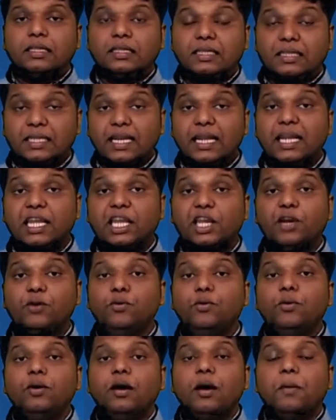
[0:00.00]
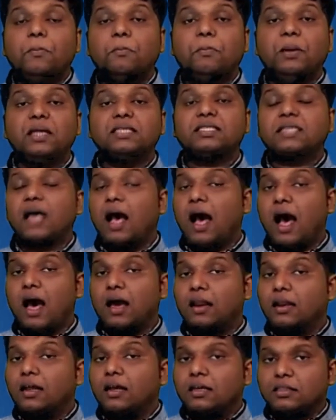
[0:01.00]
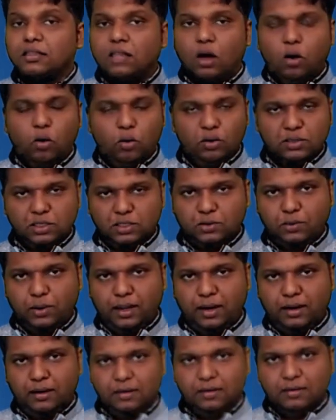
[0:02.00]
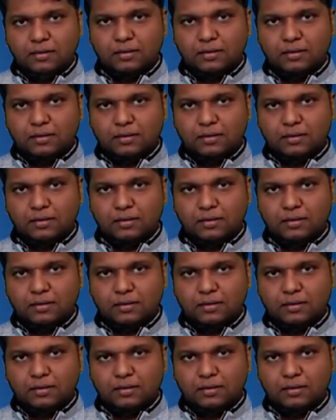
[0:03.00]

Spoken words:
3q plus r the whole square.